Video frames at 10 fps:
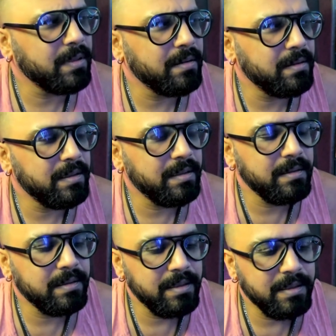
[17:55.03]

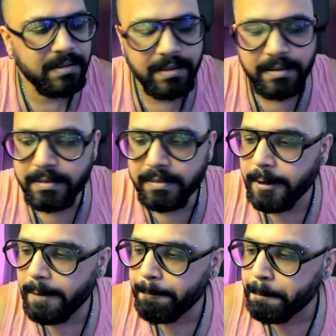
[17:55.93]
it does things.
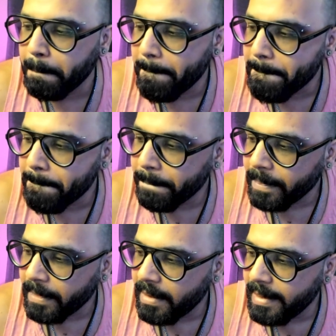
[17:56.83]

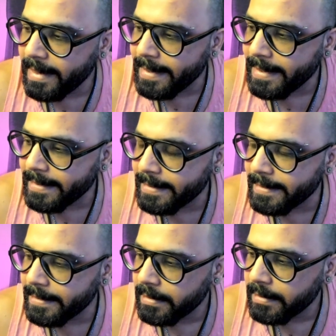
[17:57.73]
And